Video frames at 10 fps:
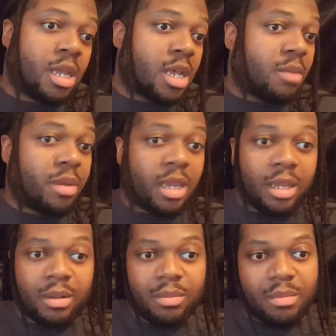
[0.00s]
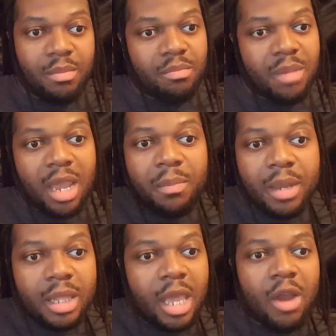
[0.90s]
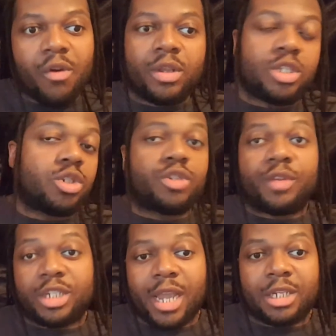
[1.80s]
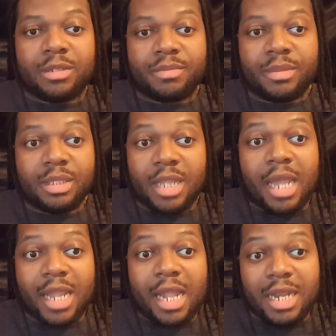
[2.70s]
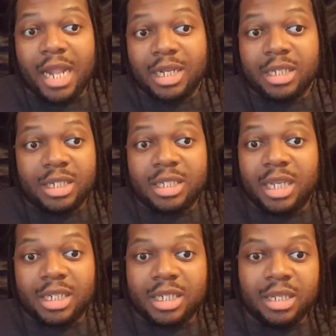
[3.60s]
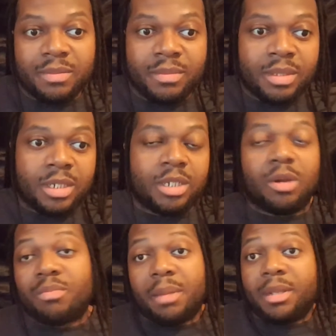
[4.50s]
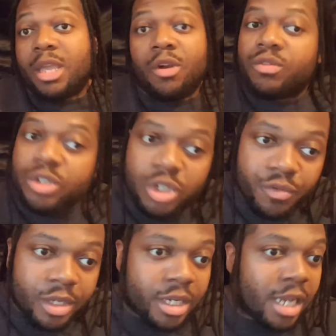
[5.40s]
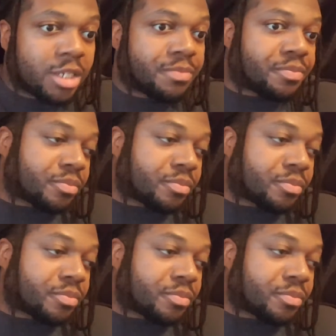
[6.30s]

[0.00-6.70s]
I mean, maybe they aren't used to rejection. That does exist. You know, maybe they aren't used to rejection.